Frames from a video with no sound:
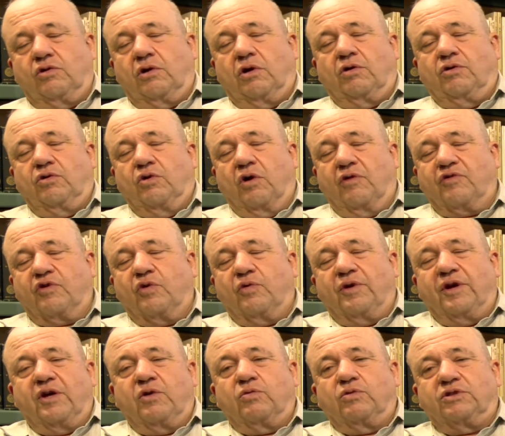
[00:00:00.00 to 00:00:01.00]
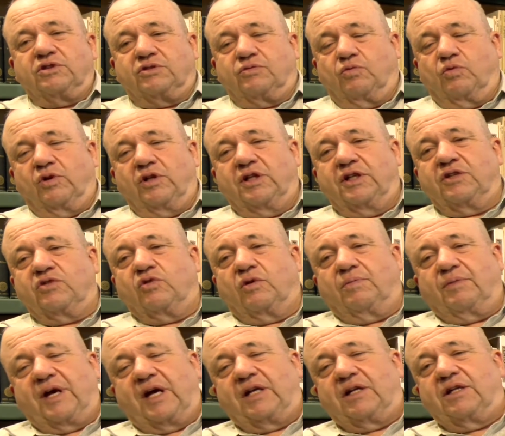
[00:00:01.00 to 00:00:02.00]
North Korea was willing to
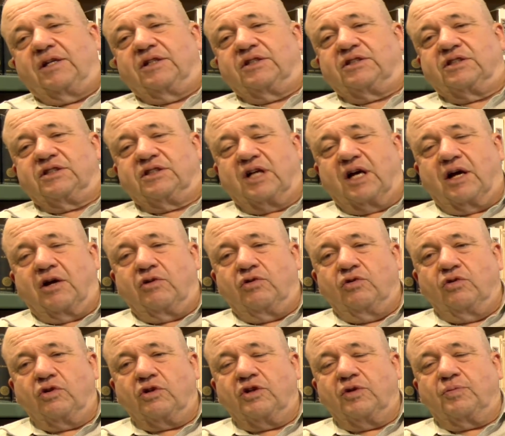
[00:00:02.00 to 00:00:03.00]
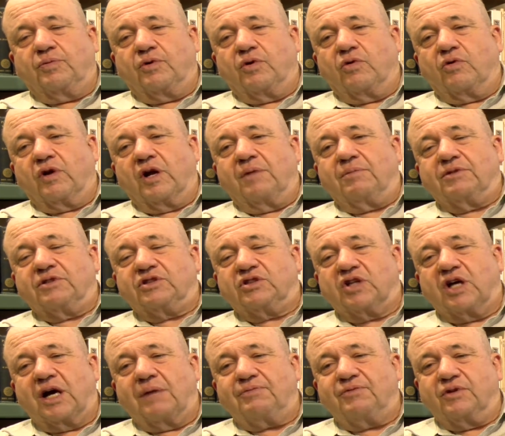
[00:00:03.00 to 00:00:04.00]
abandon its entire nuclear program and
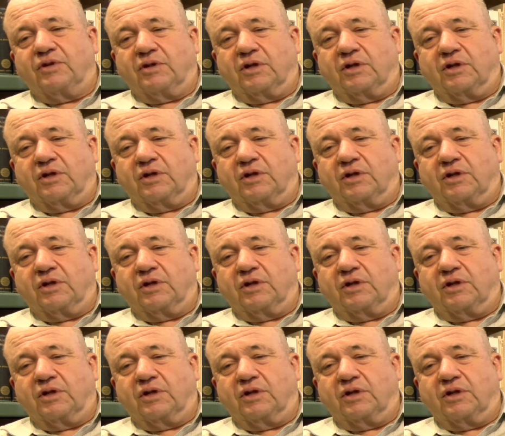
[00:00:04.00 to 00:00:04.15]
stop